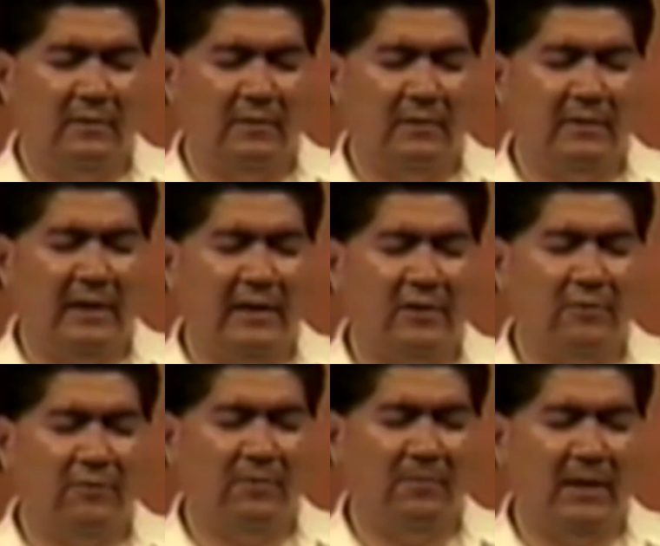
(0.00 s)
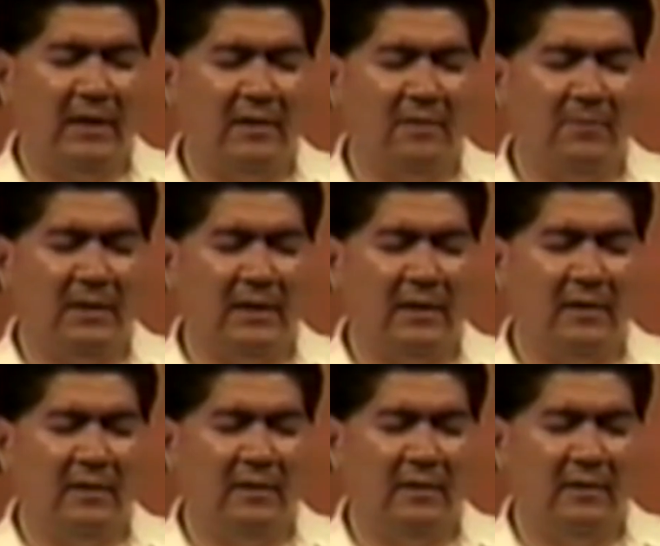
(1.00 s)
And thank you for making me
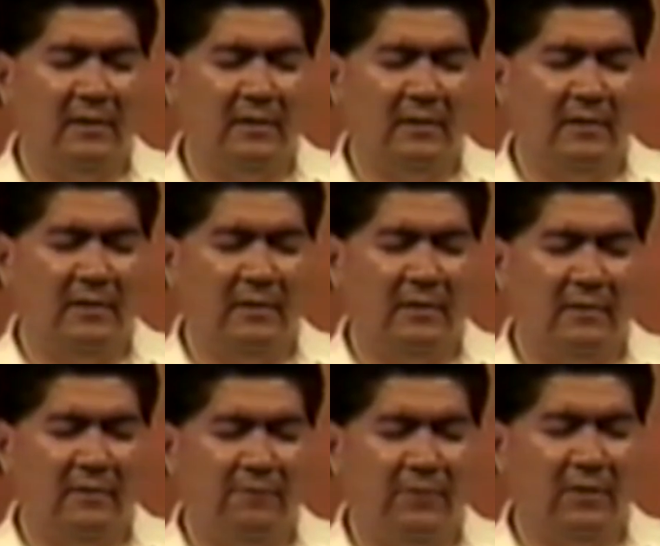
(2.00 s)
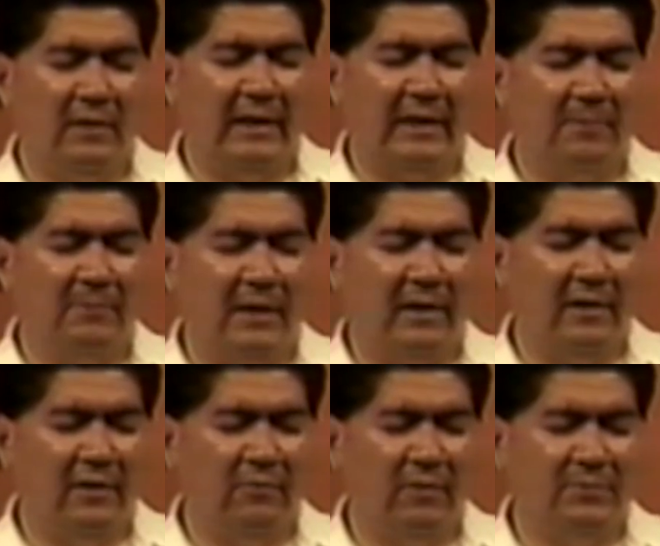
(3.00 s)
feel like I'm not an
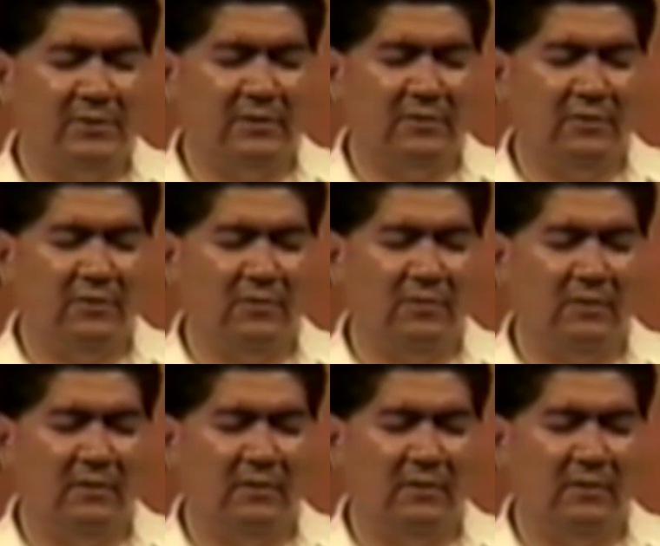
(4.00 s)
interruption to you.